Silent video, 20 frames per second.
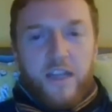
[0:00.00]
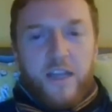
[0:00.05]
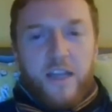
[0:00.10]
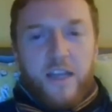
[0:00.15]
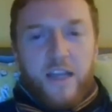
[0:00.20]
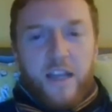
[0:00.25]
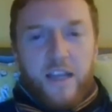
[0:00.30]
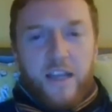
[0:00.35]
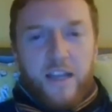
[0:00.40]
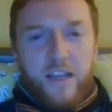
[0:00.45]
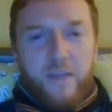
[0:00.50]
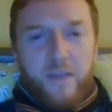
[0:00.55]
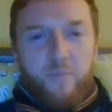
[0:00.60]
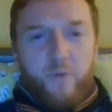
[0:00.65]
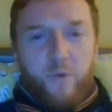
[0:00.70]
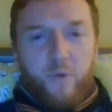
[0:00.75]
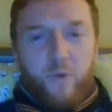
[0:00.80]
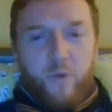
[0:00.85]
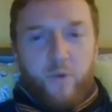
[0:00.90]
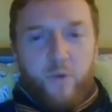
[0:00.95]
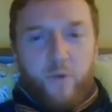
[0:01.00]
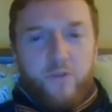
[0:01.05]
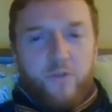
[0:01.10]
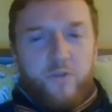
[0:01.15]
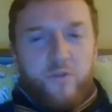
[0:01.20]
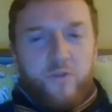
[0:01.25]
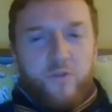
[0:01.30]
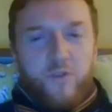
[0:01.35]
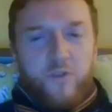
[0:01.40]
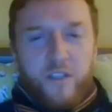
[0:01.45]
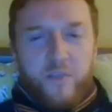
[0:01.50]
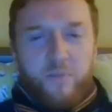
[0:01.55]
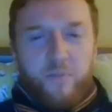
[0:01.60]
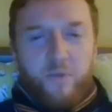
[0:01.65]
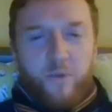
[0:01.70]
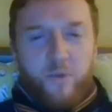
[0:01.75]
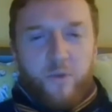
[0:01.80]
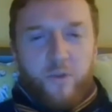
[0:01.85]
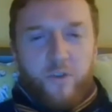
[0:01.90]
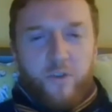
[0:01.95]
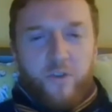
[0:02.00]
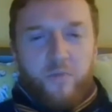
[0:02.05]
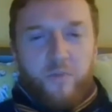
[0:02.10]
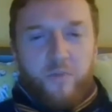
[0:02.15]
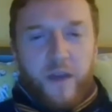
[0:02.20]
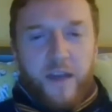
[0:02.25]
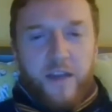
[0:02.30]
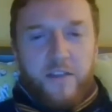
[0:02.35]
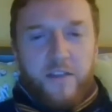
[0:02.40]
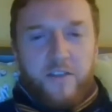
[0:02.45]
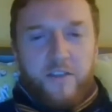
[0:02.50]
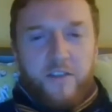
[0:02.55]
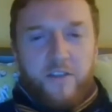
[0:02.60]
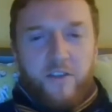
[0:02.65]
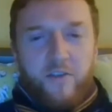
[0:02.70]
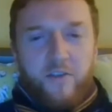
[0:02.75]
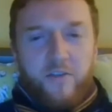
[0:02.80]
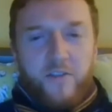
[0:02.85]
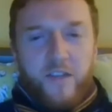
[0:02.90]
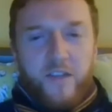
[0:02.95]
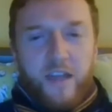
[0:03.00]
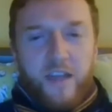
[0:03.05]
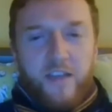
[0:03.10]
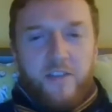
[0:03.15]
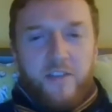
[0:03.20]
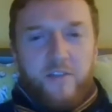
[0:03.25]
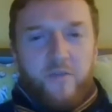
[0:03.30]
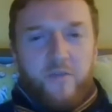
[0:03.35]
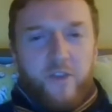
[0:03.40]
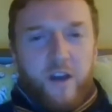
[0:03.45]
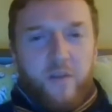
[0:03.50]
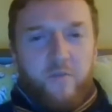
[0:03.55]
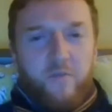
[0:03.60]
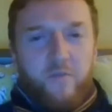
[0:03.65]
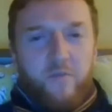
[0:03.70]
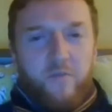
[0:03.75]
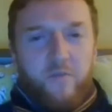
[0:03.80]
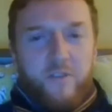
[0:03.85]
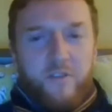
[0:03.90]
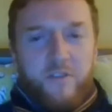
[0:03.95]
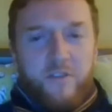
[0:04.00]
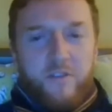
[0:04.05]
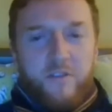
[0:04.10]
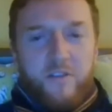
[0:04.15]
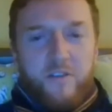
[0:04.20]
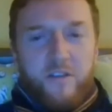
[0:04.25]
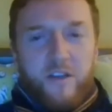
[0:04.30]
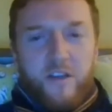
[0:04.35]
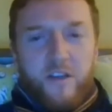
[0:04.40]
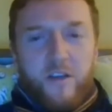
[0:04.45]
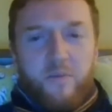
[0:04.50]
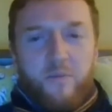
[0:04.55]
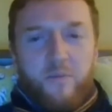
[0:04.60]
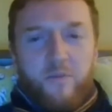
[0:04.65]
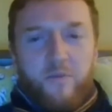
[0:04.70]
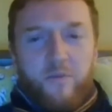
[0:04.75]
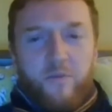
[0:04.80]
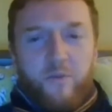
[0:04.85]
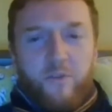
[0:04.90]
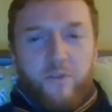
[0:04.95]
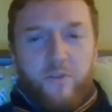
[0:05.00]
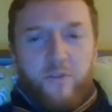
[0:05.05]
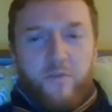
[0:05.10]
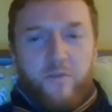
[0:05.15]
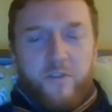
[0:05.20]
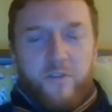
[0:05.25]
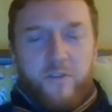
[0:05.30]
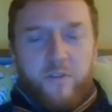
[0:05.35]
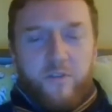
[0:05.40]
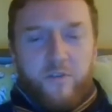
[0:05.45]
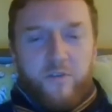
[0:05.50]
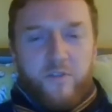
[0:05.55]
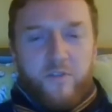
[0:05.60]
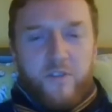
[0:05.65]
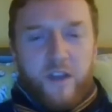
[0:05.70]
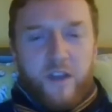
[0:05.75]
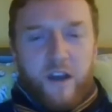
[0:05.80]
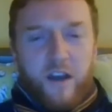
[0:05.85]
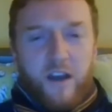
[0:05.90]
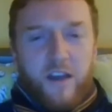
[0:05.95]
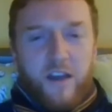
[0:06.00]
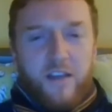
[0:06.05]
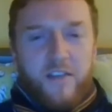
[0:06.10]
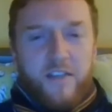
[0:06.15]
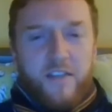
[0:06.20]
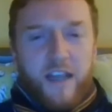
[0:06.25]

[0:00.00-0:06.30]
Can any portal transport you back to those days of comforters, before the photographer's eyes